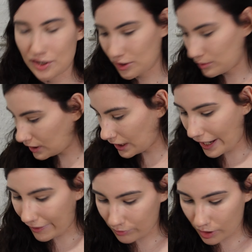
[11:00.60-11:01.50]
shows that I
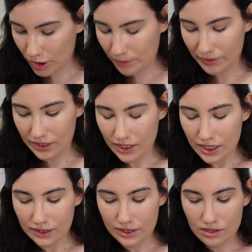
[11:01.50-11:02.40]
have watched, but
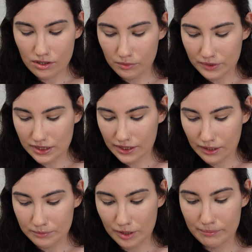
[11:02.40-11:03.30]
these are the ones that
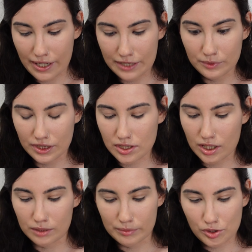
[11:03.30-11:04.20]
come to mind when I
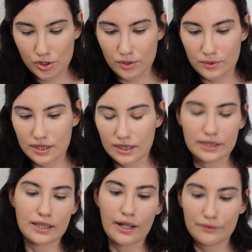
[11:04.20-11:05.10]
talk about shows that
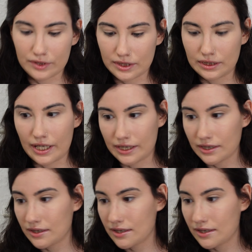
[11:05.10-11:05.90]
like I really like.